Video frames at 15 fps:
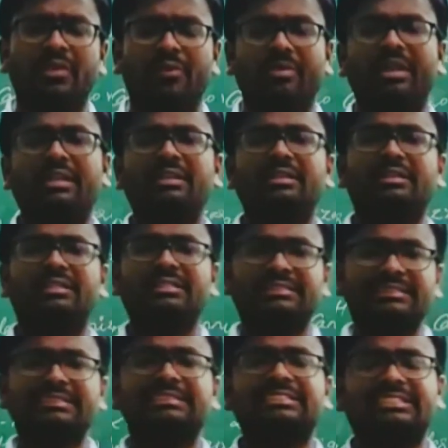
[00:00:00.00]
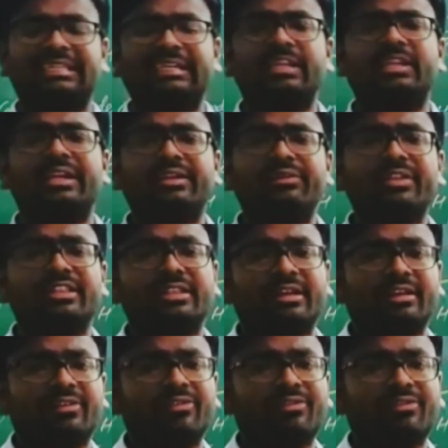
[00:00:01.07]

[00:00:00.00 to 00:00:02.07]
When this is treated with a